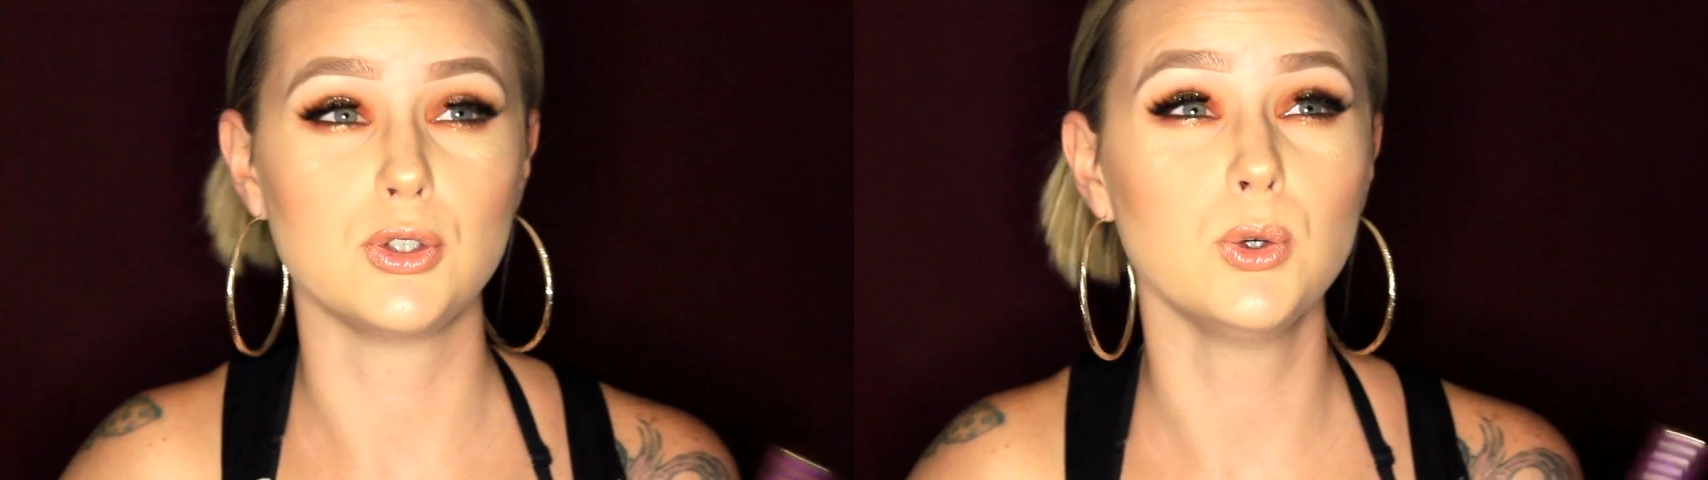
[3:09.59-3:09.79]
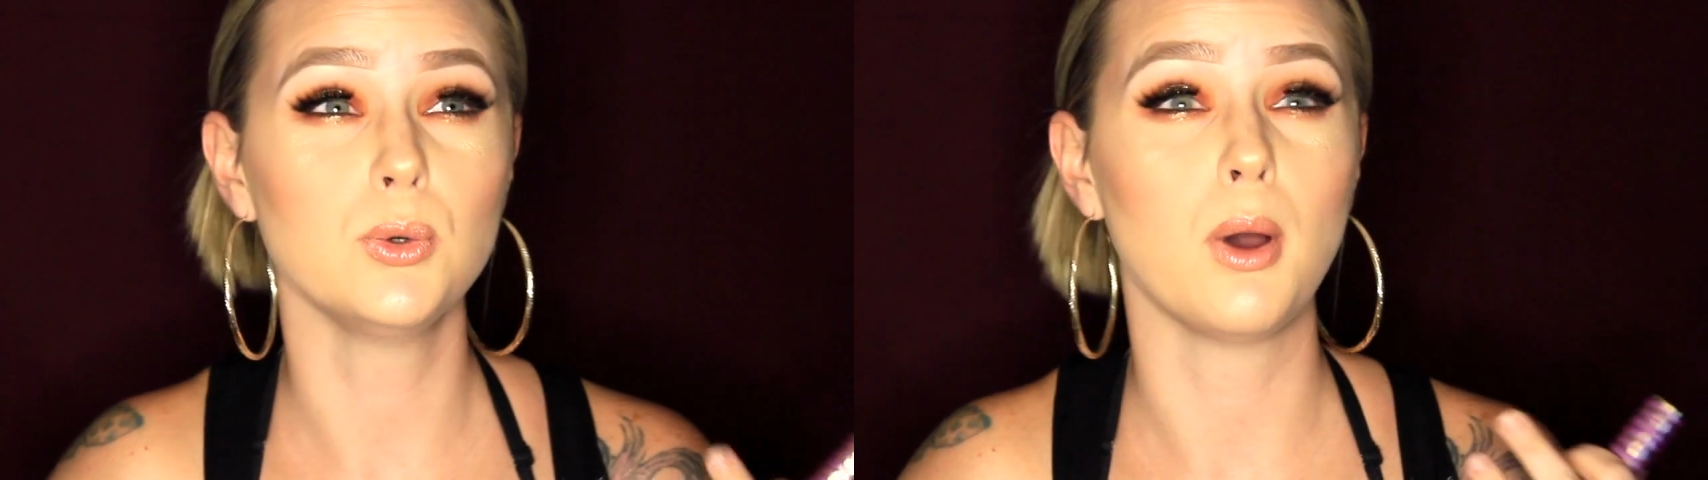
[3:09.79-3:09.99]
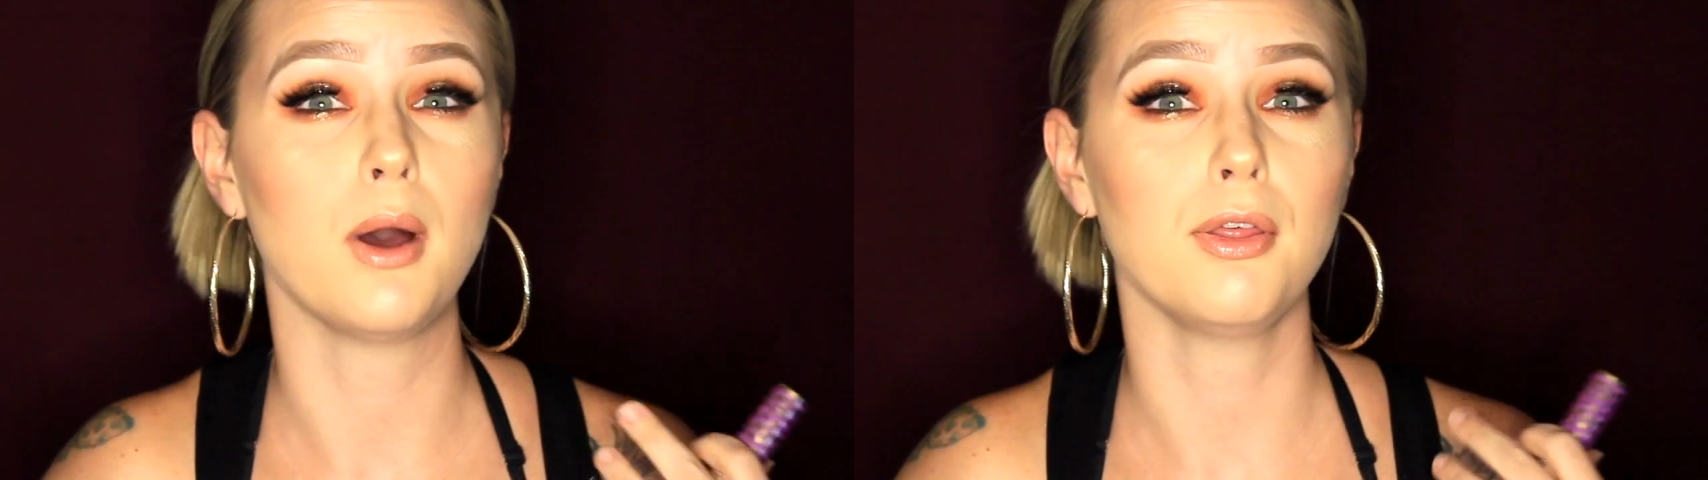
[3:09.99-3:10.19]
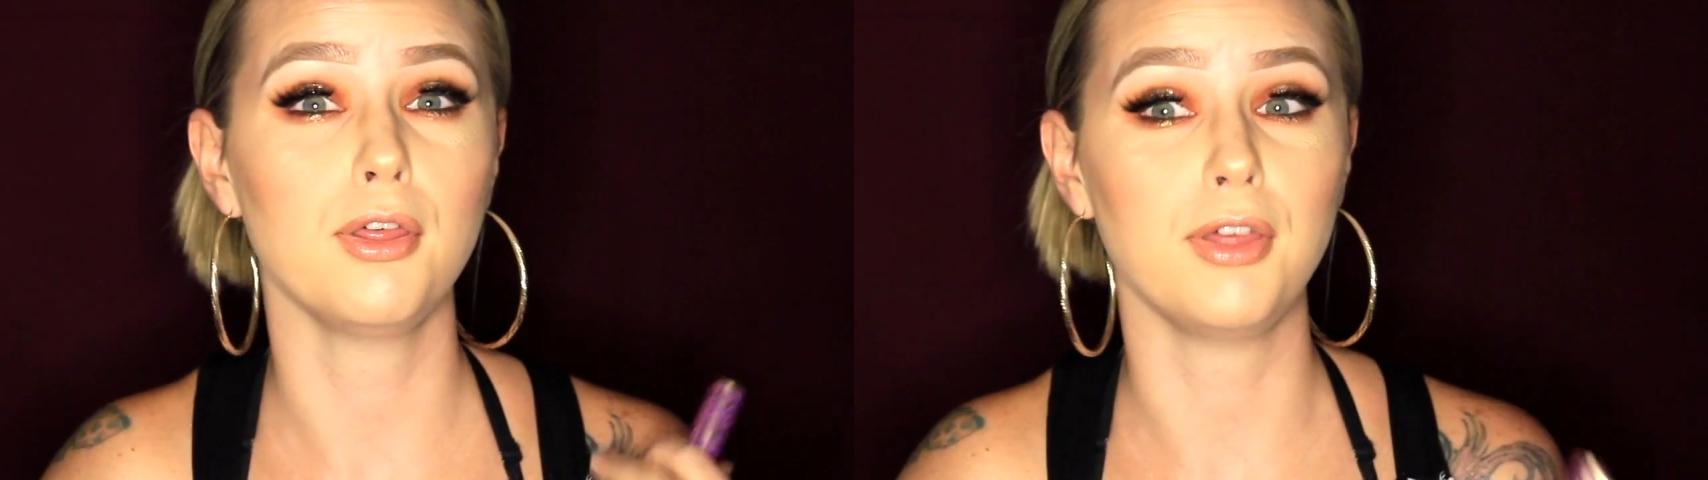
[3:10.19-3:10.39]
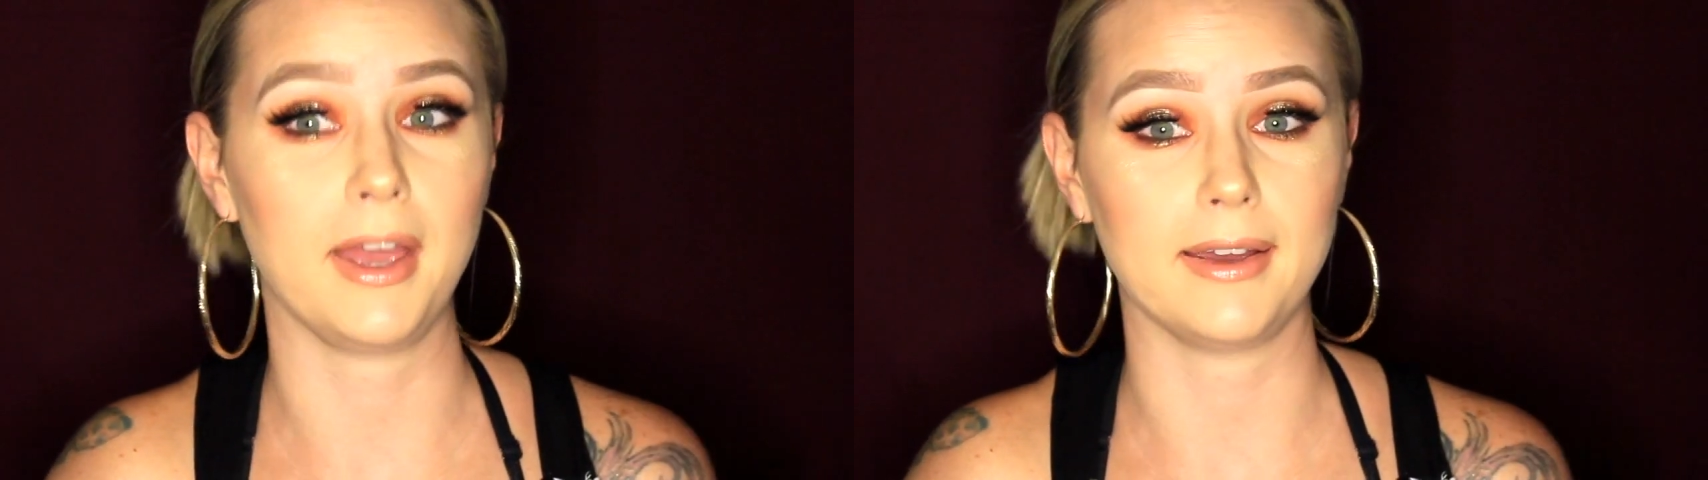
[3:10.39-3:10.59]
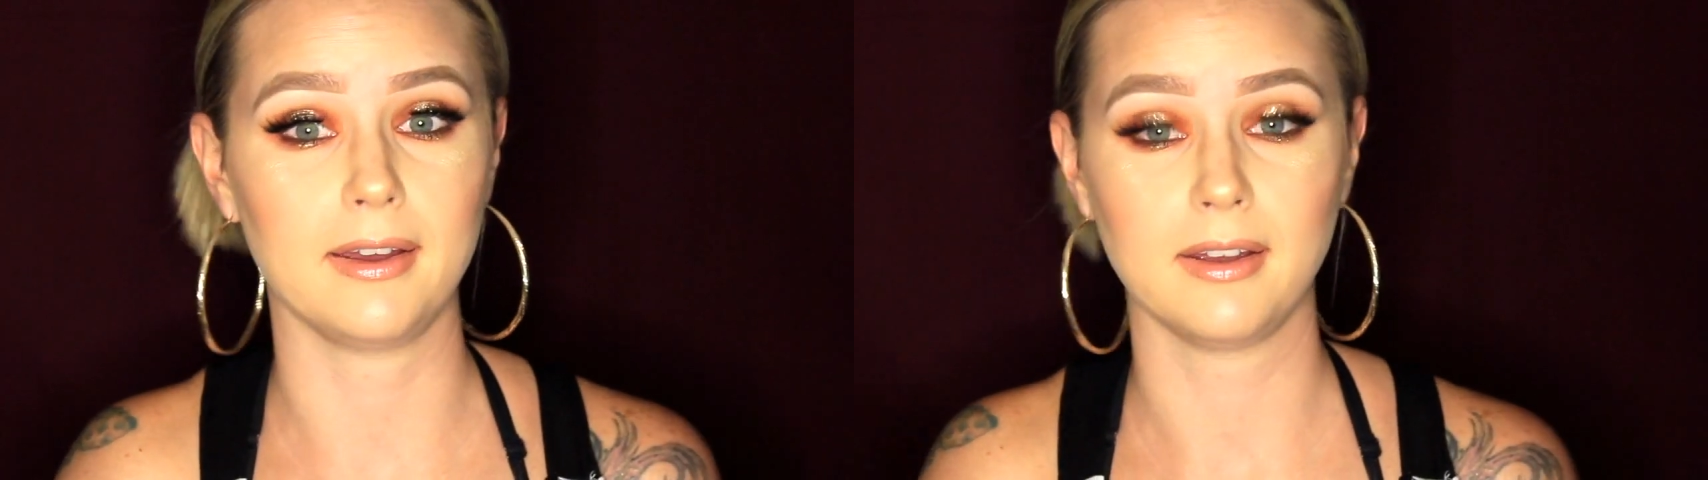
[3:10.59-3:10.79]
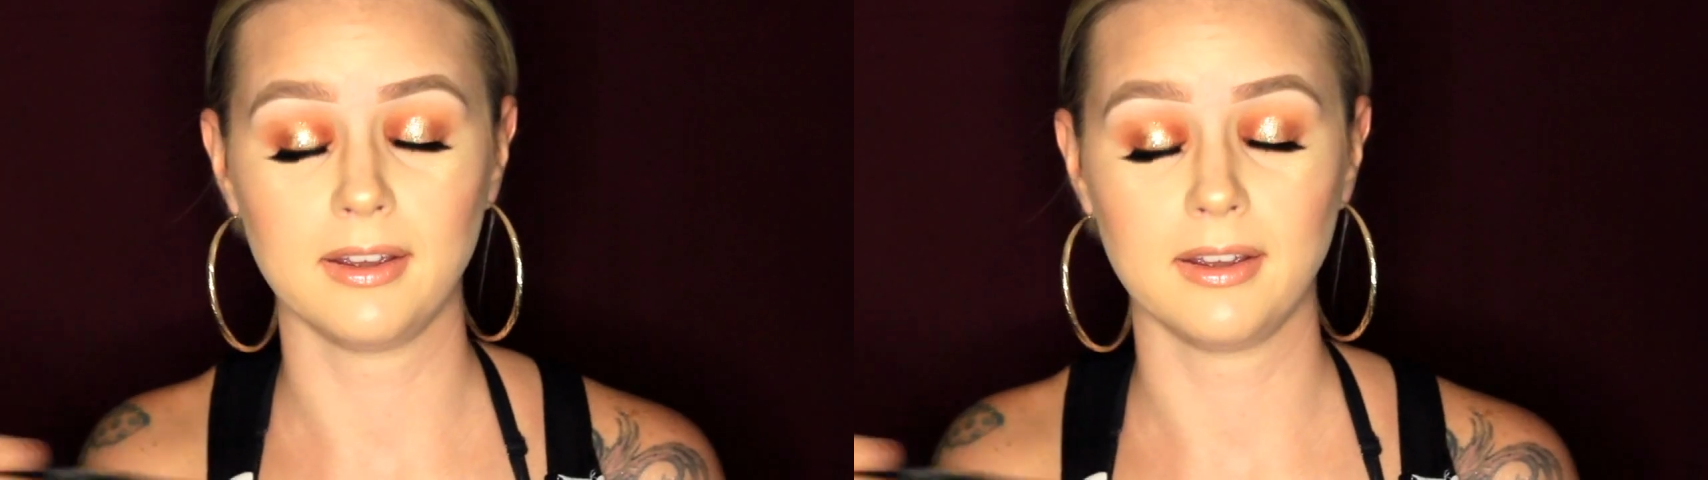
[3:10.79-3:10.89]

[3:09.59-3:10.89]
too thick.